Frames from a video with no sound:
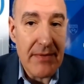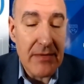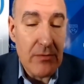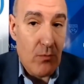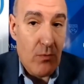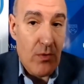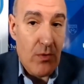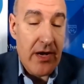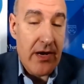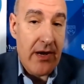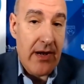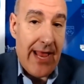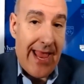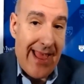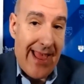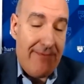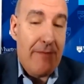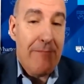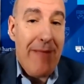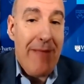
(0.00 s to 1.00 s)
but we
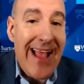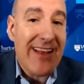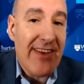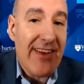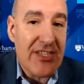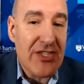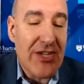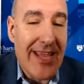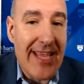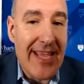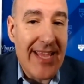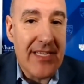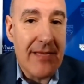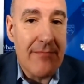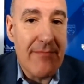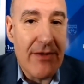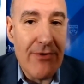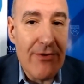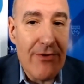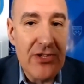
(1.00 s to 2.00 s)
have a backlash
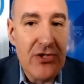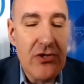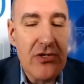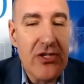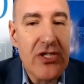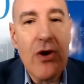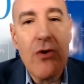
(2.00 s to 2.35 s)
against immigration.